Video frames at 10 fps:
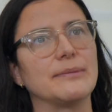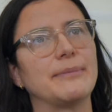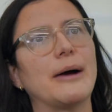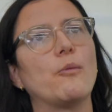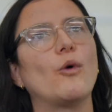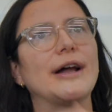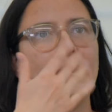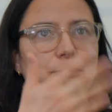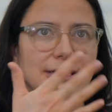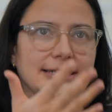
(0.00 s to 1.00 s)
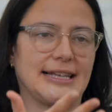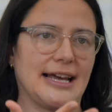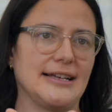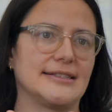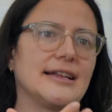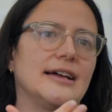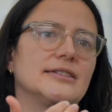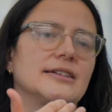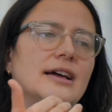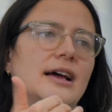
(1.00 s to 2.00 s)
But what I will say is that